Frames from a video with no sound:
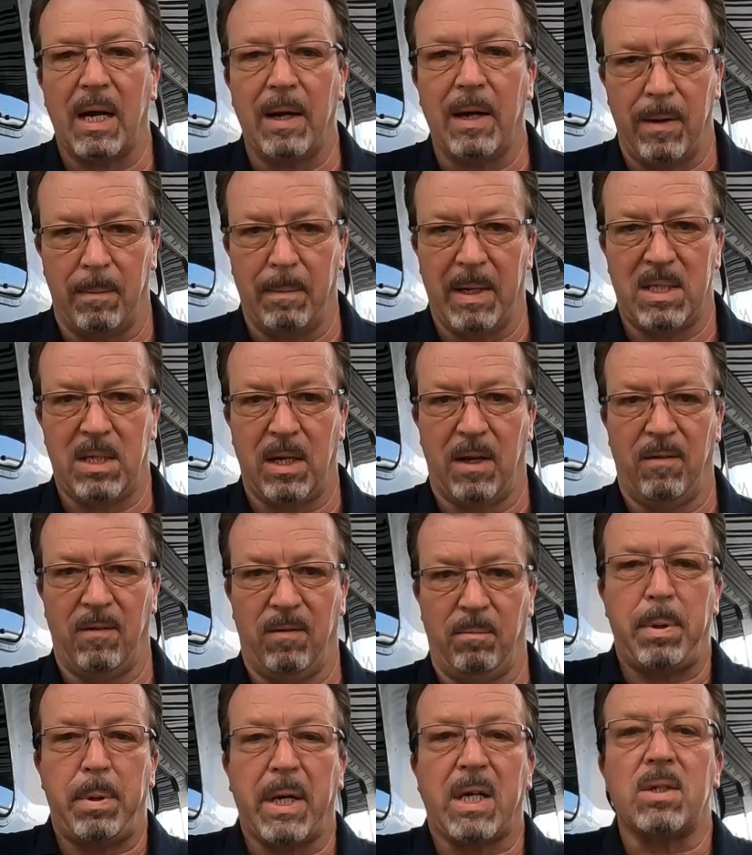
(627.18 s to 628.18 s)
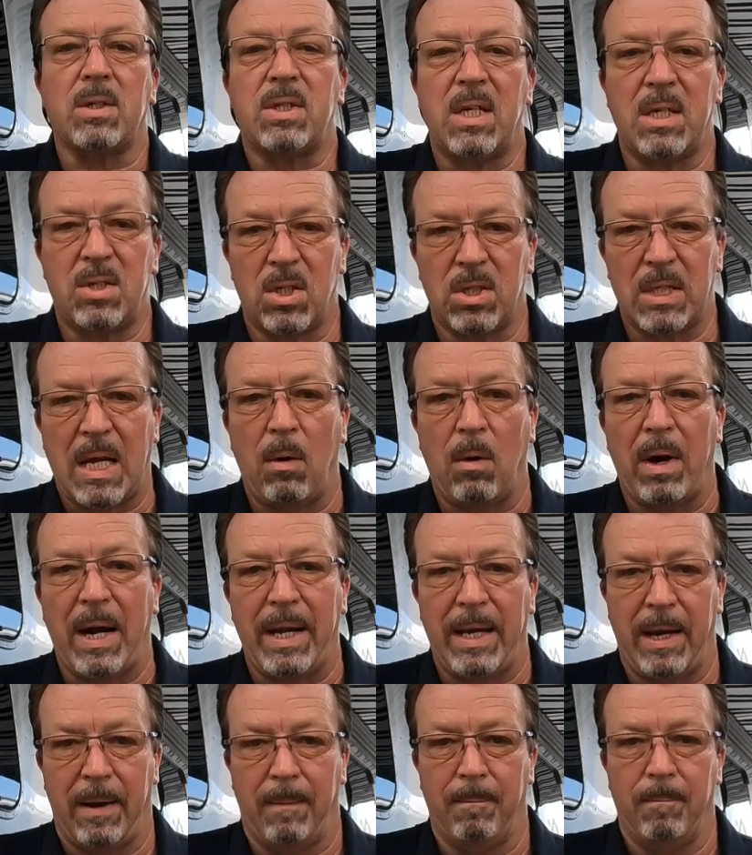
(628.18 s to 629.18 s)
hire myself because this is how I
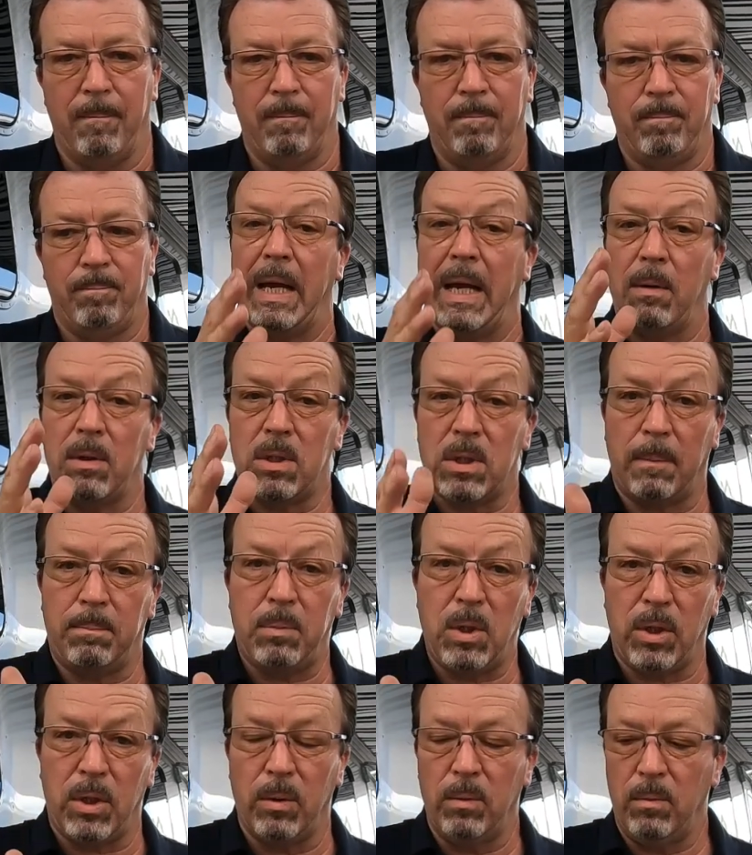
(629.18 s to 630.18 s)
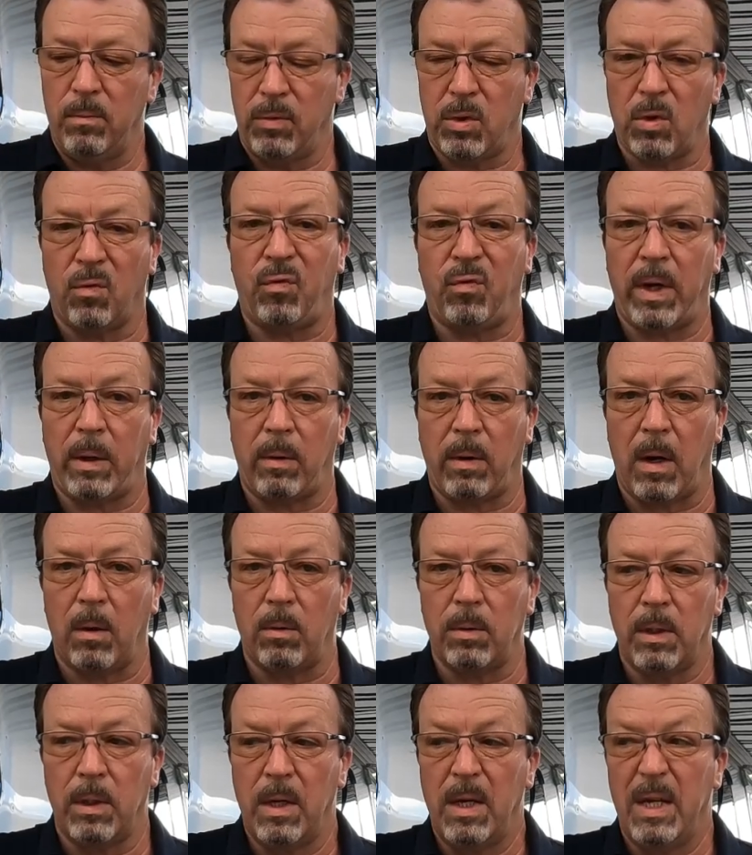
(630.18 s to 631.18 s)
am. Now it's up to you to figure
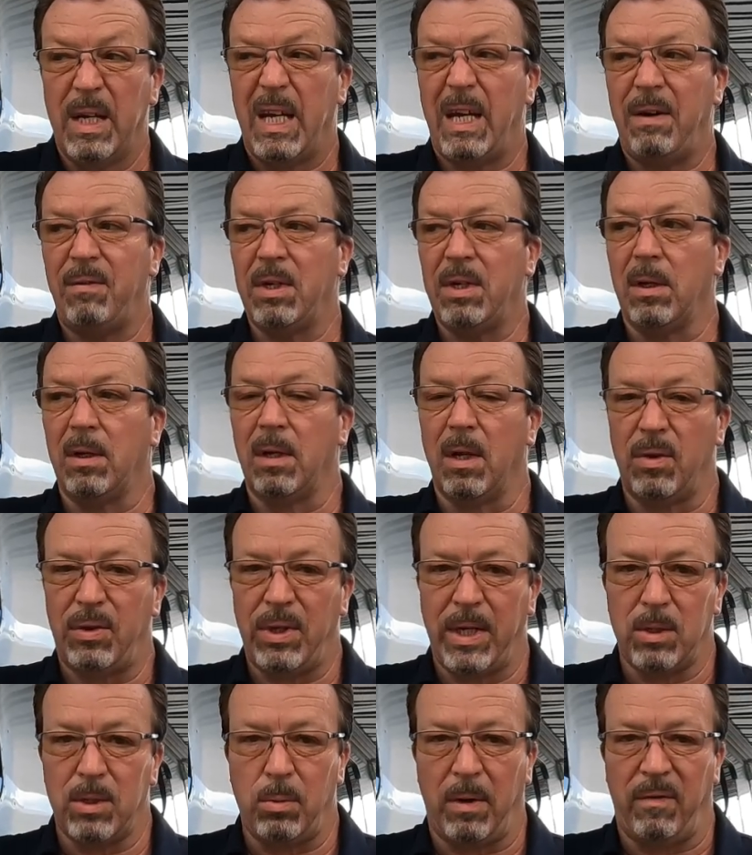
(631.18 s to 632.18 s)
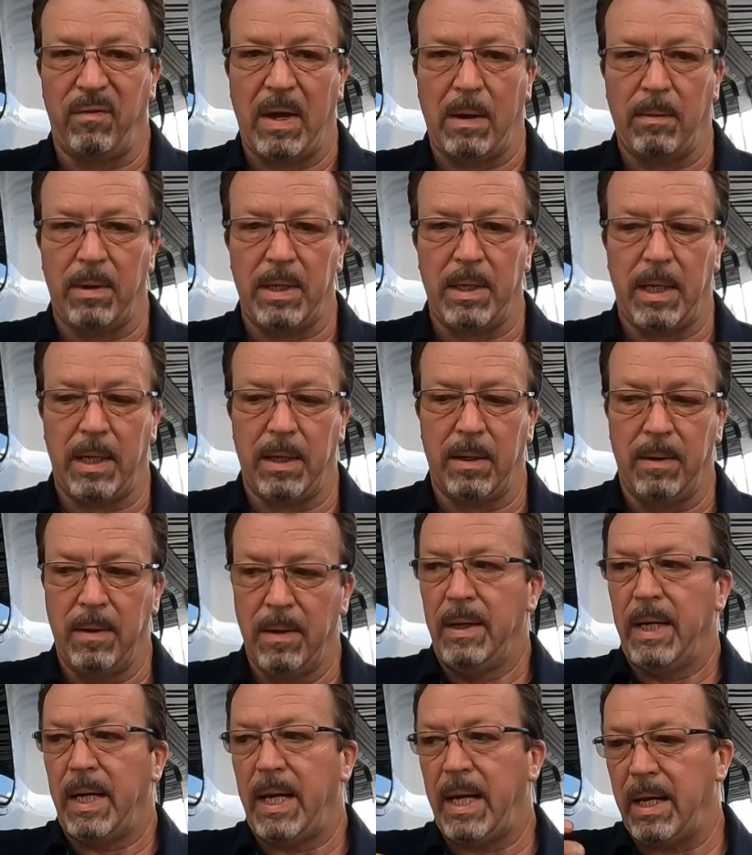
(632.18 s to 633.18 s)
out even the little things we found in here
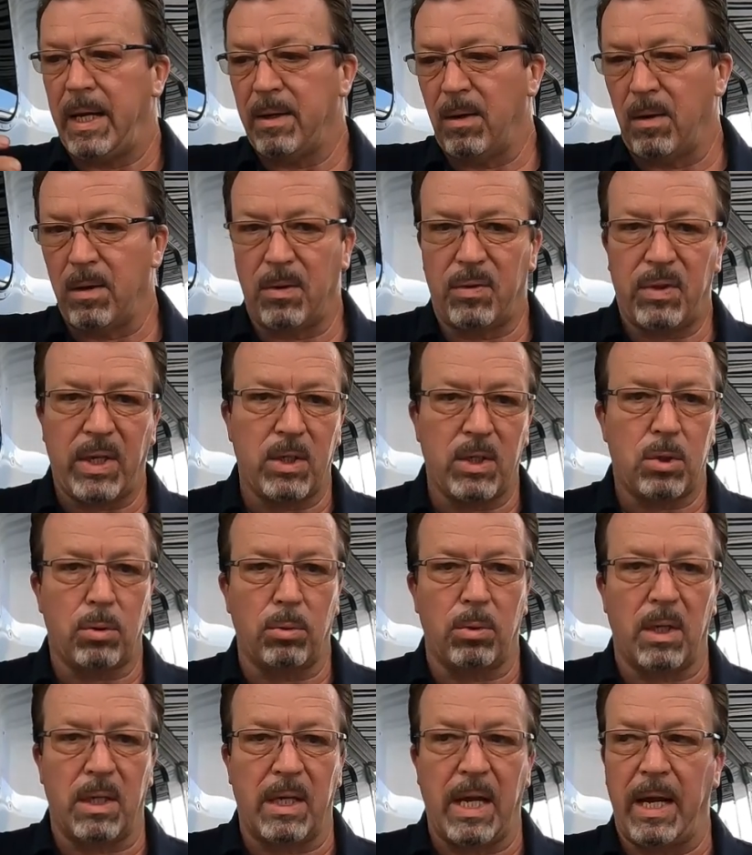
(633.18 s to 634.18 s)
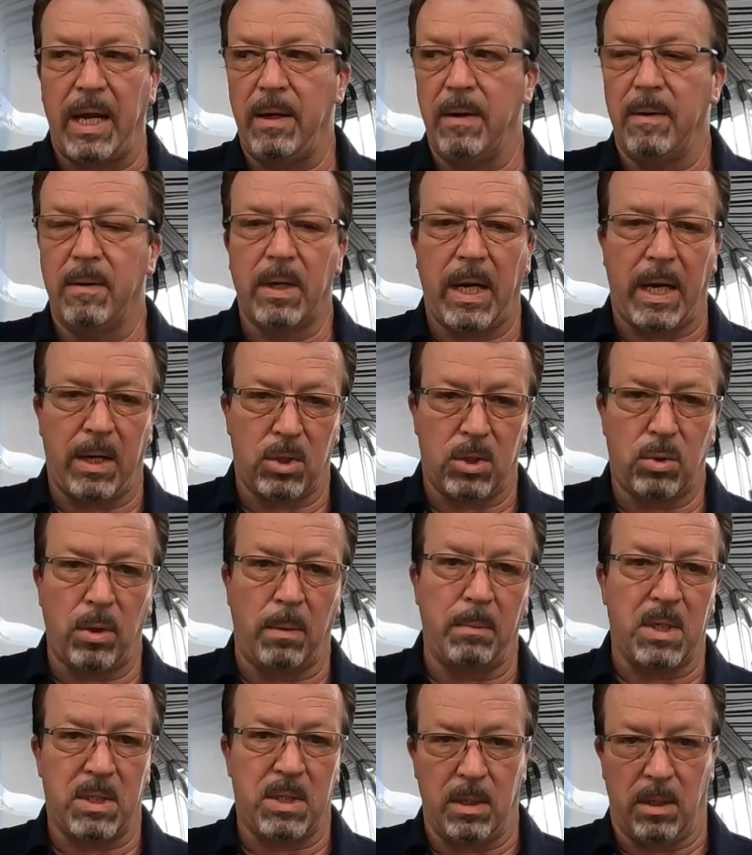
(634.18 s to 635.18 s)
and all the things through the day.
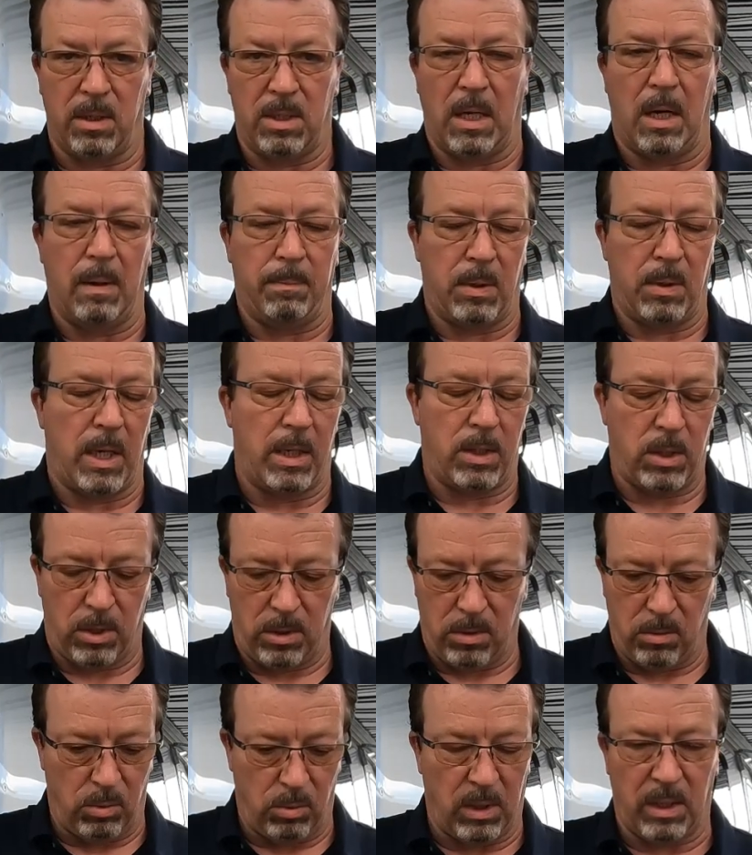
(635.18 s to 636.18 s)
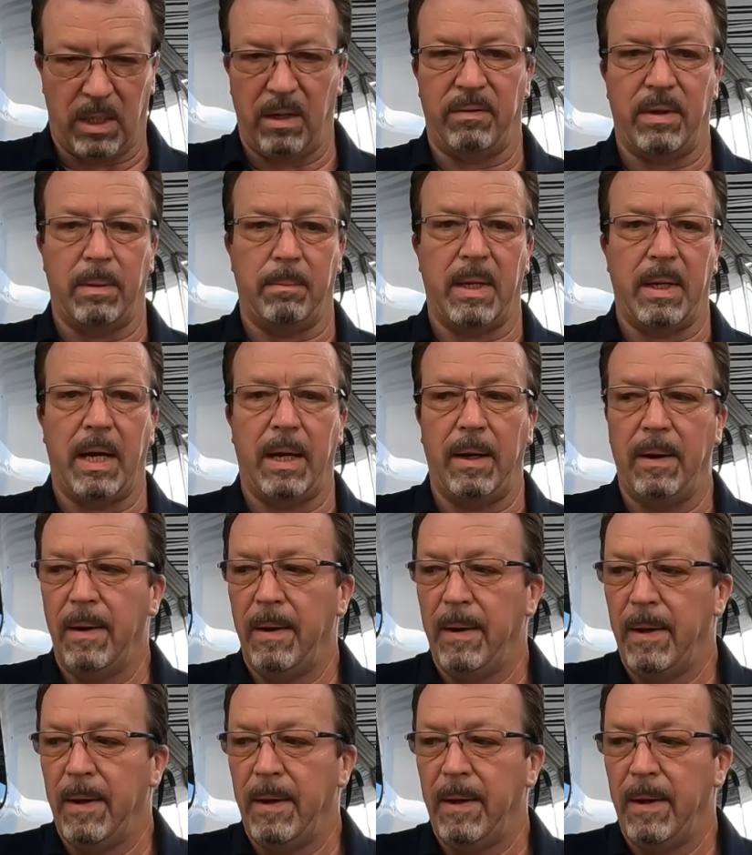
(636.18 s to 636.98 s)
Airstream is still top notch. We'll give them that.